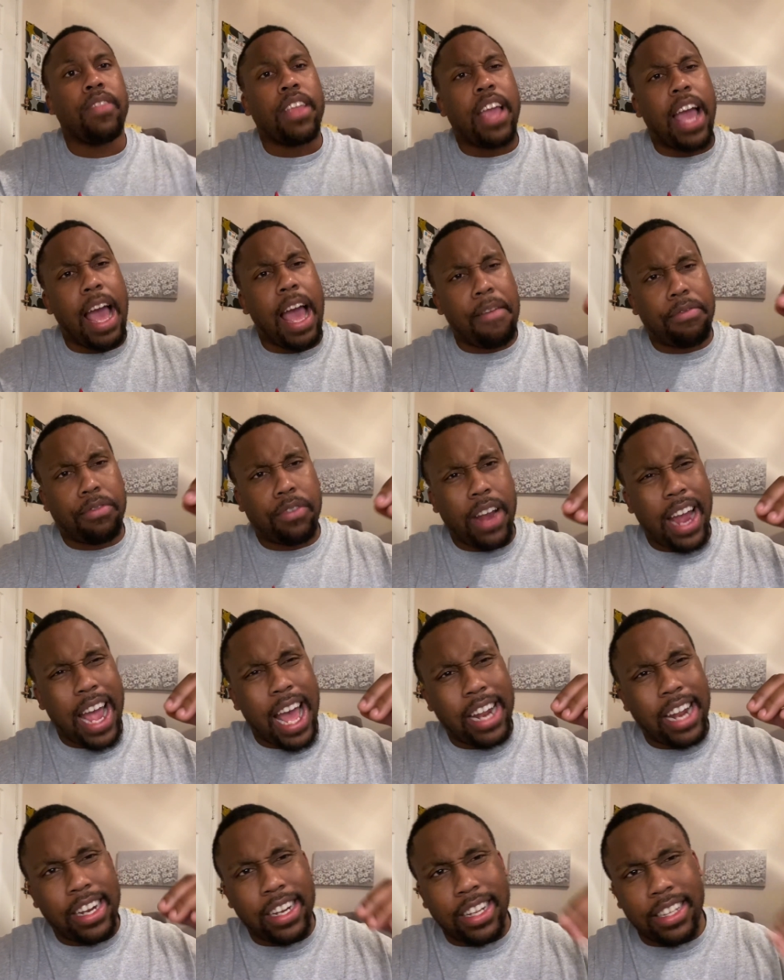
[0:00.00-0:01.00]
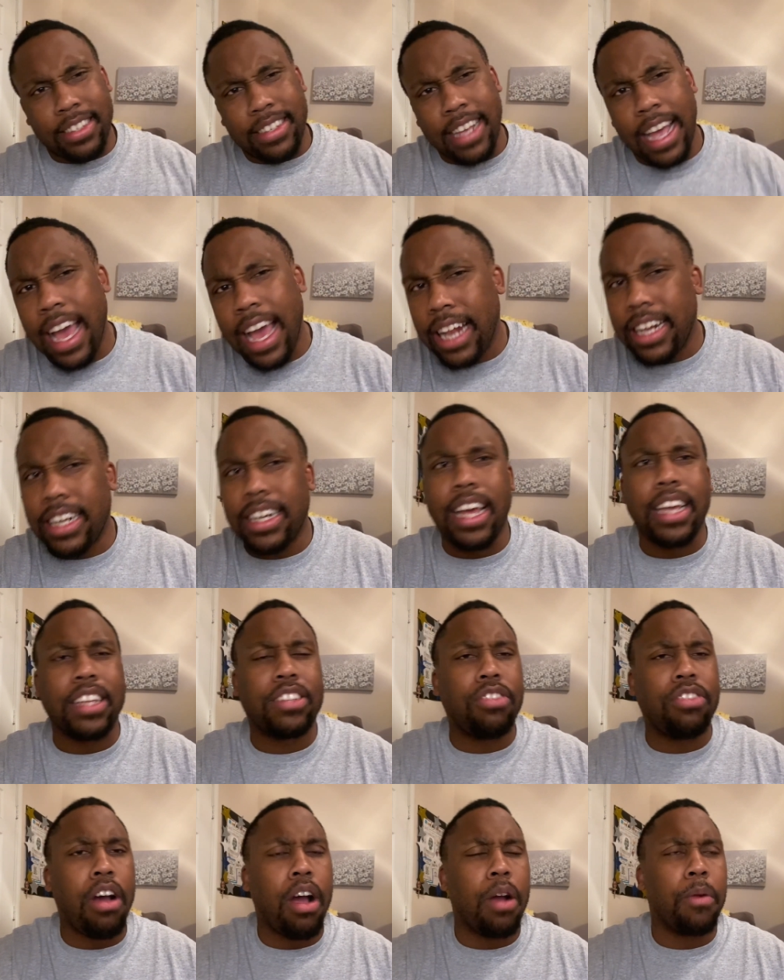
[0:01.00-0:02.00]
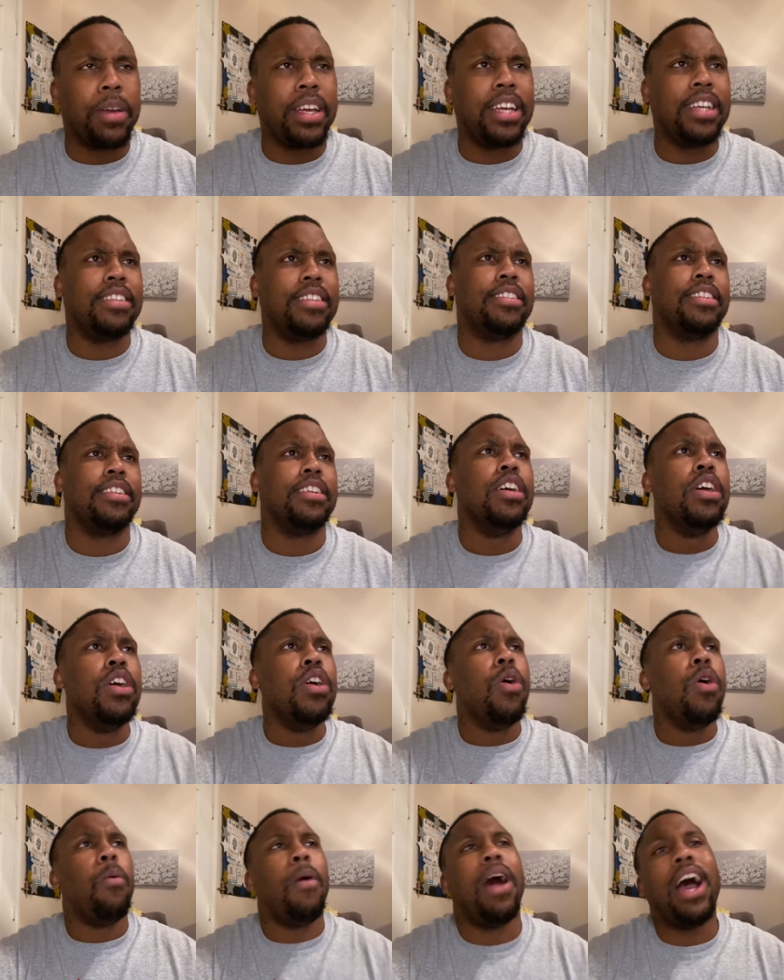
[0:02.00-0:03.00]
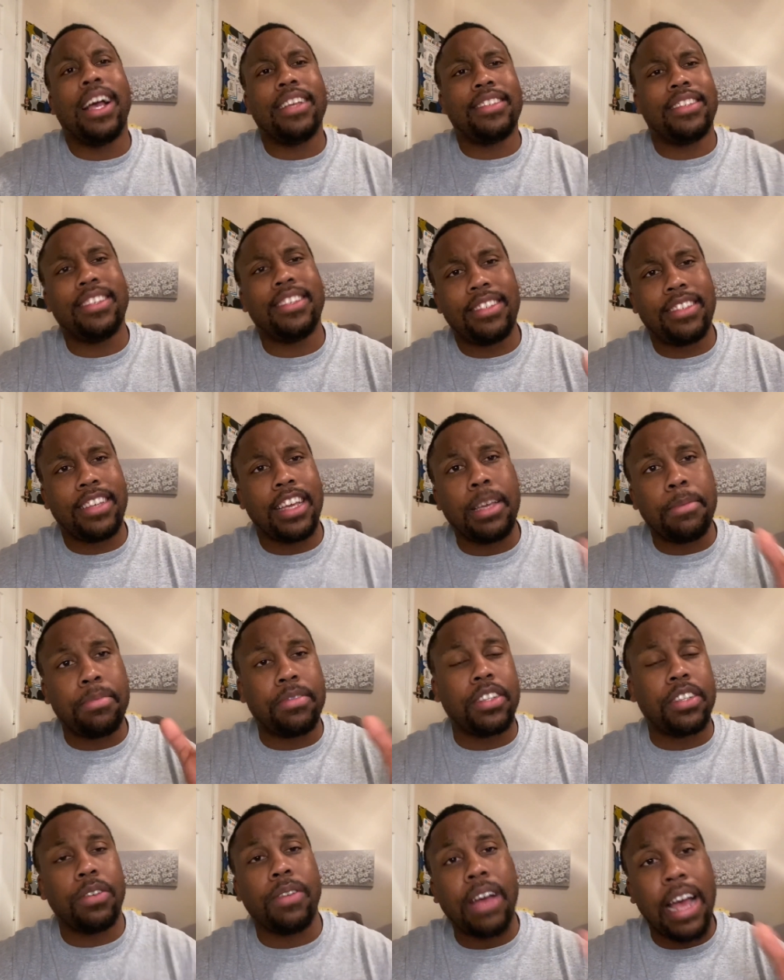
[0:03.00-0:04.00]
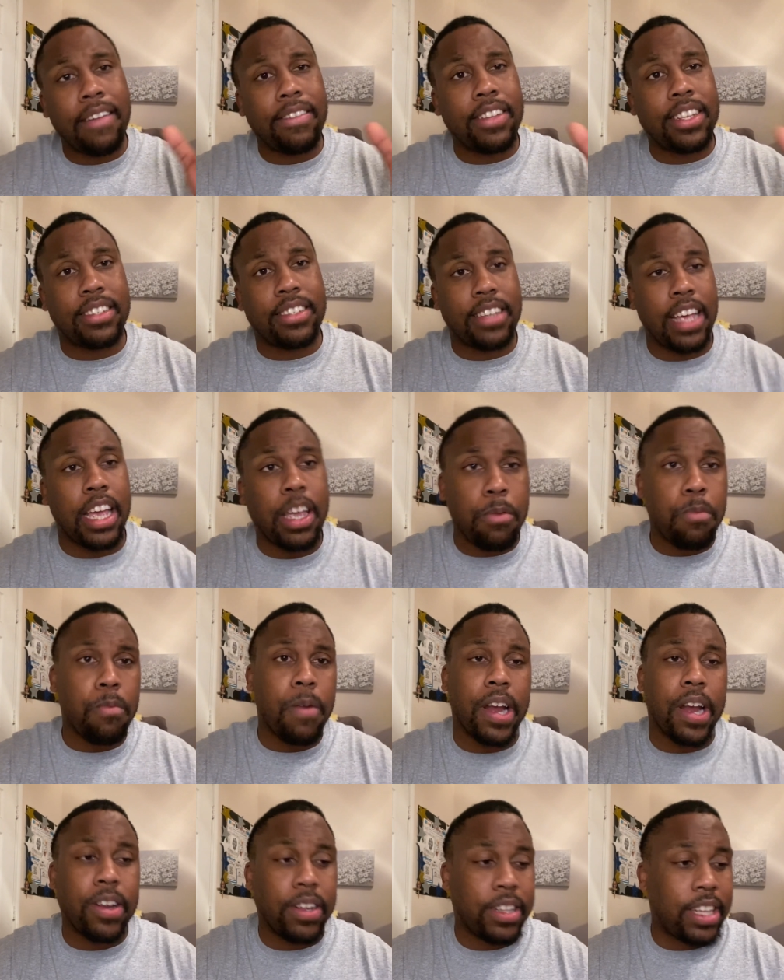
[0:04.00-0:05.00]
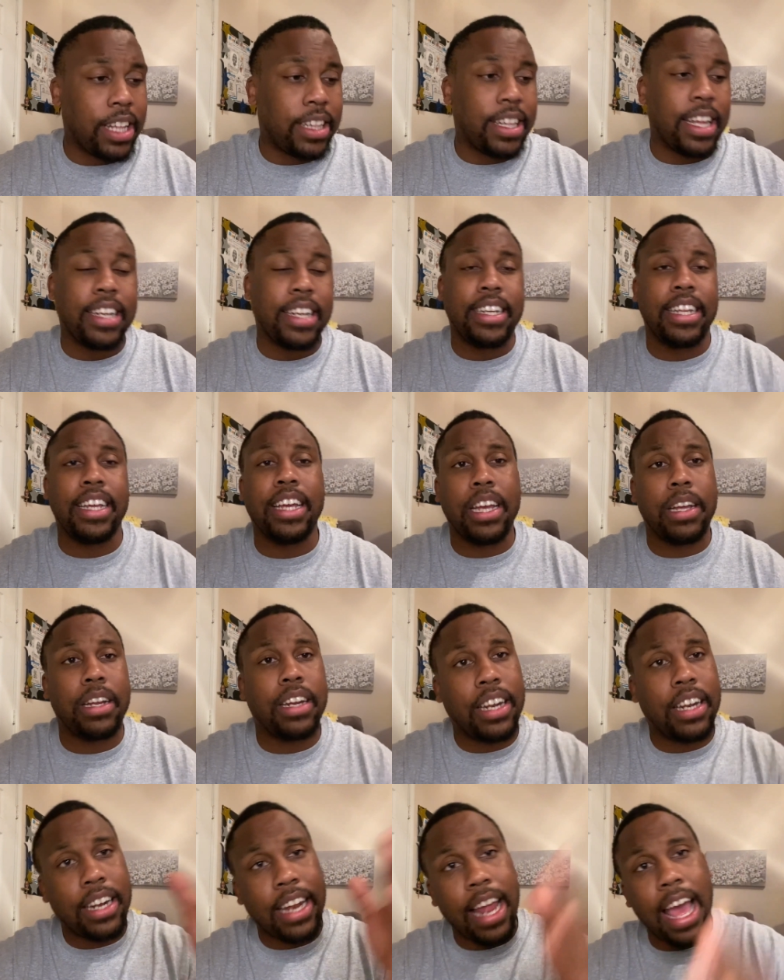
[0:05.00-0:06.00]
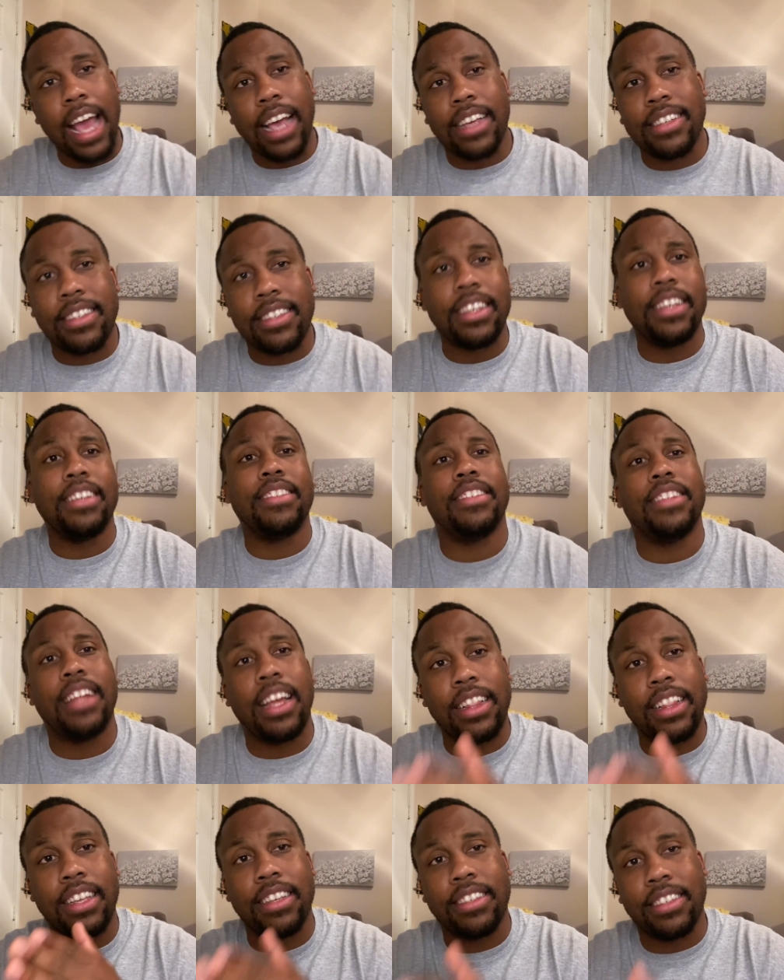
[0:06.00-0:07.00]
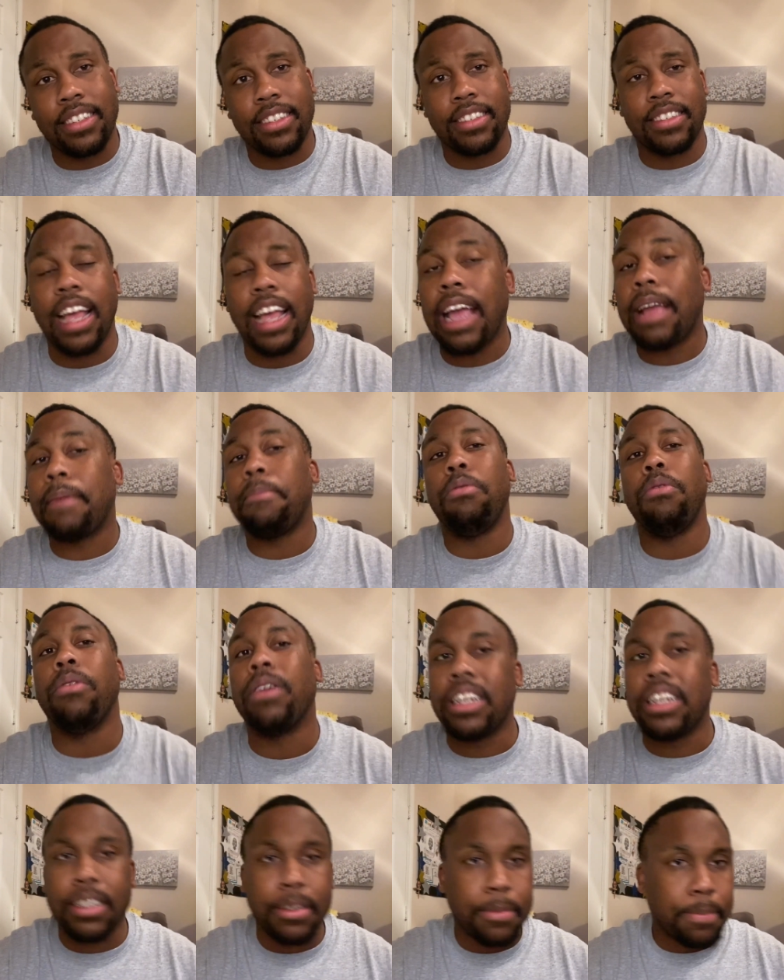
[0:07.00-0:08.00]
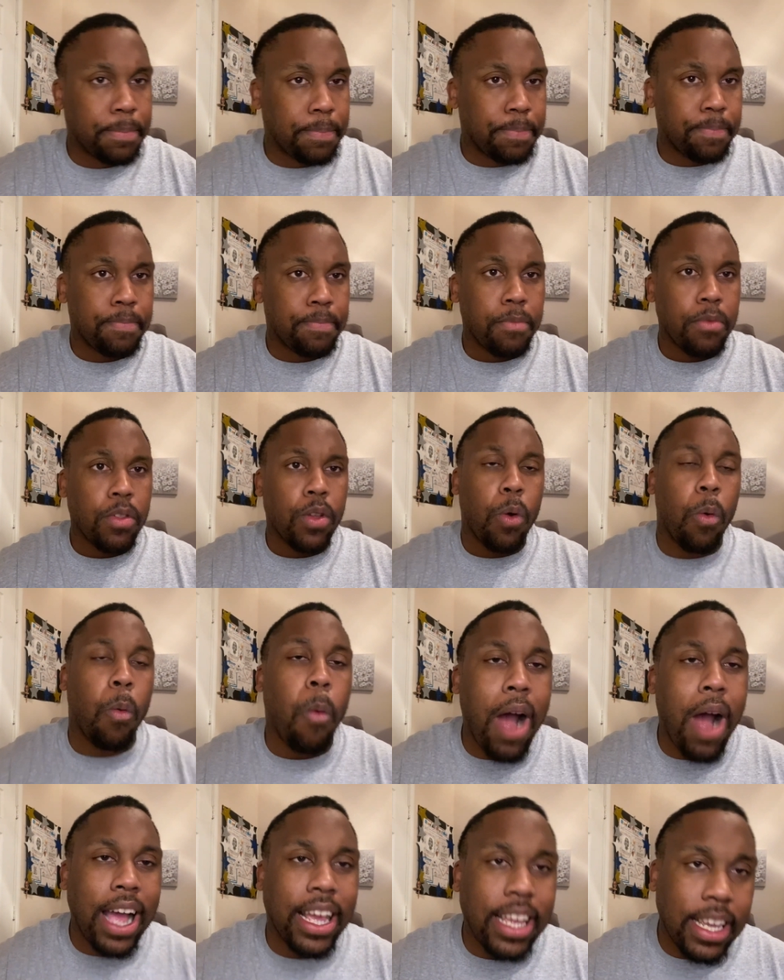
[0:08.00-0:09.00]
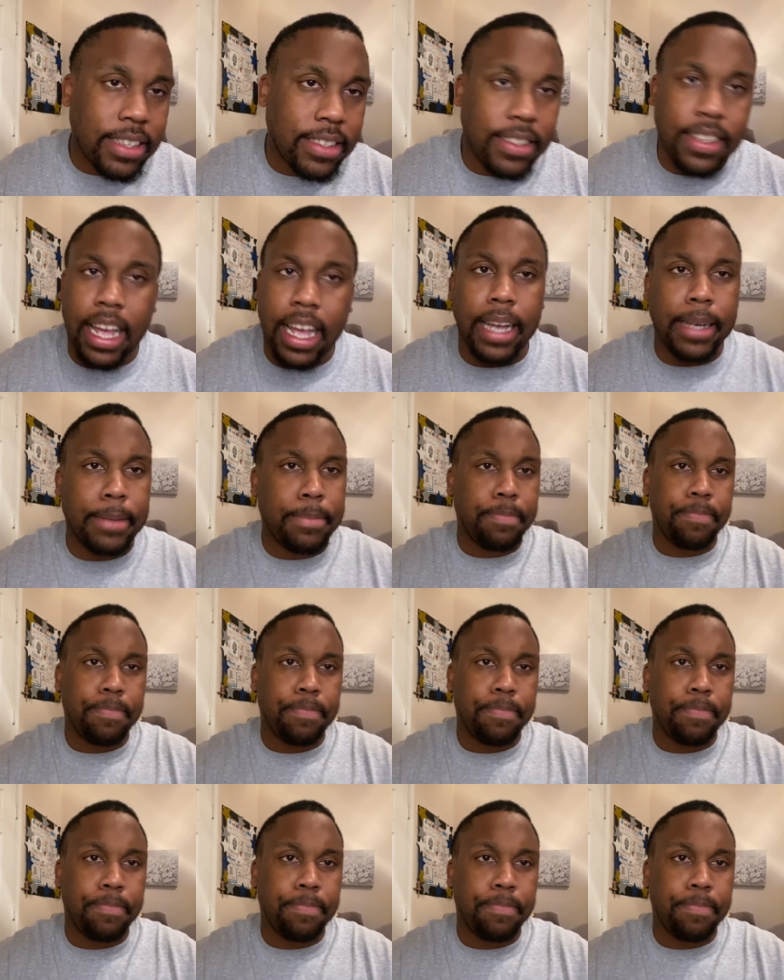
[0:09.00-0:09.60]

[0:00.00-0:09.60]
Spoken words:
after adding a talent like Tari Eason, why does this team still have the same record that they did last season at this exact point? Why is that?